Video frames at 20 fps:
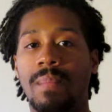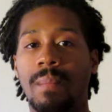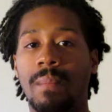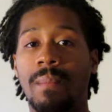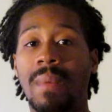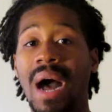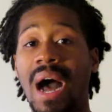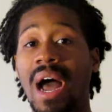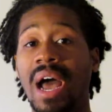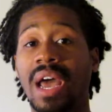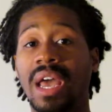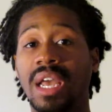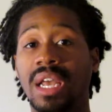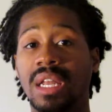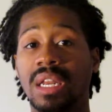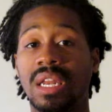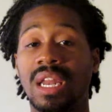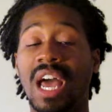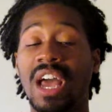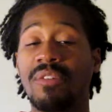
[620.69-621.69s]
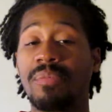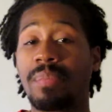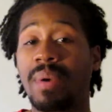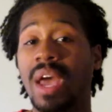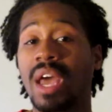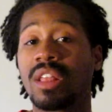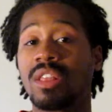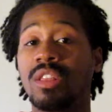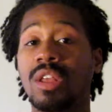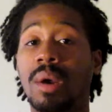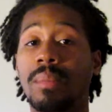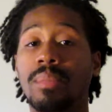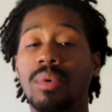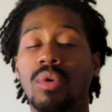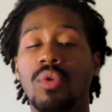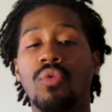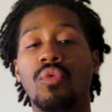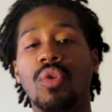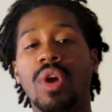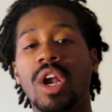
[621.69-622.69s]
my life path
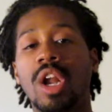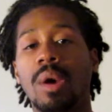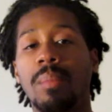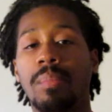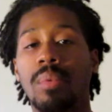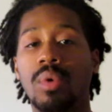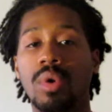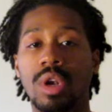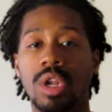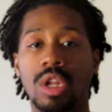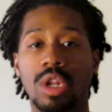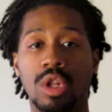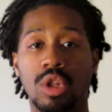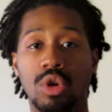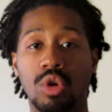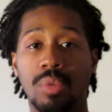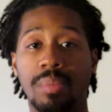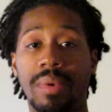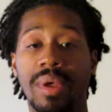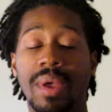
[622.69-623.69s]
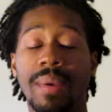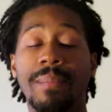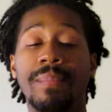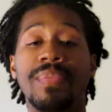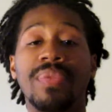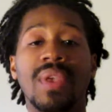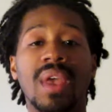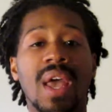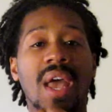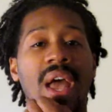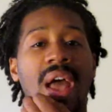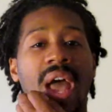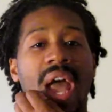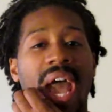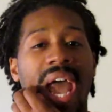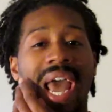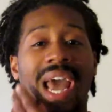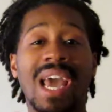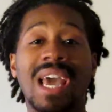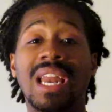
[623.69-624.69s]
number and read up on it a little bit.
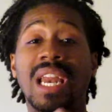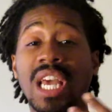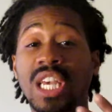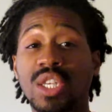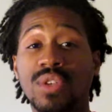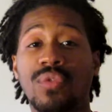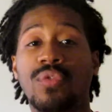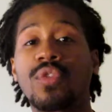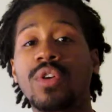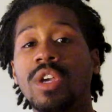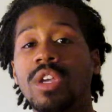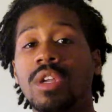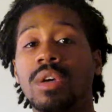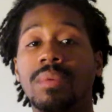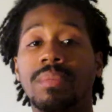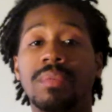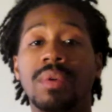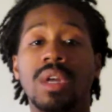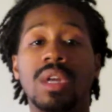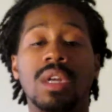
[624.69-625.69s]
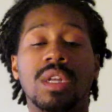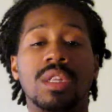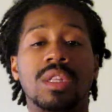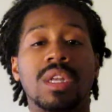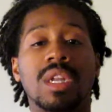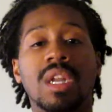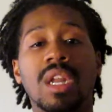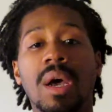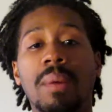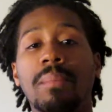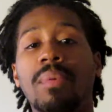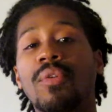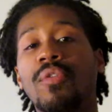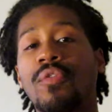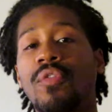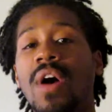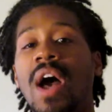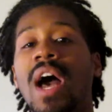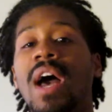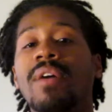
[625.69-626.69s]
And it's freedom. The number
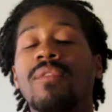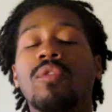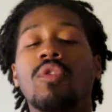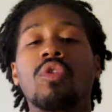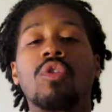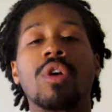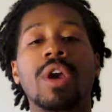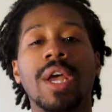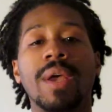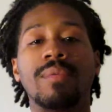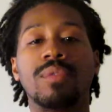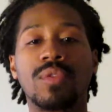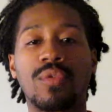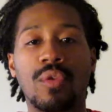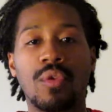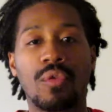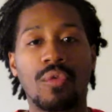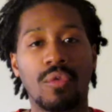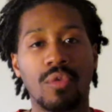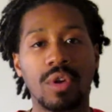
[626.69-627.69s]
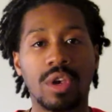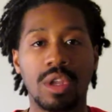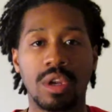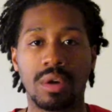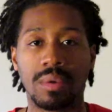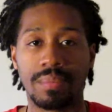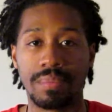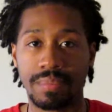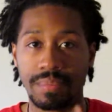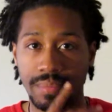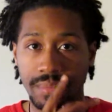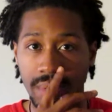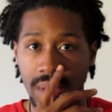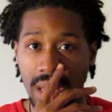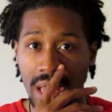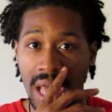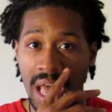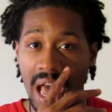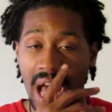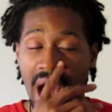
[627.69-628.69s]
5 craves for freedom.
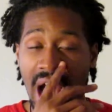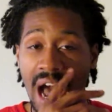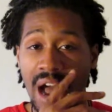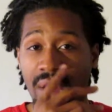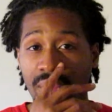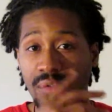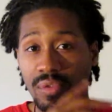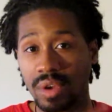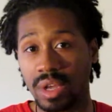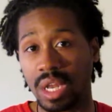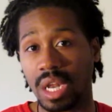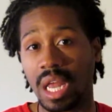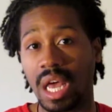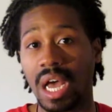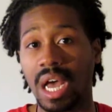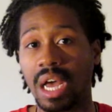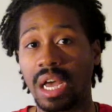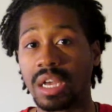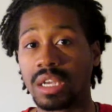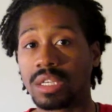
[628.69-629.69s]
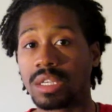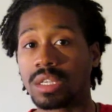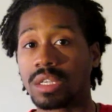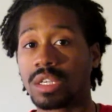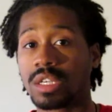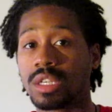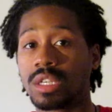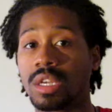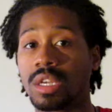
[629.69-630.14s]
I realized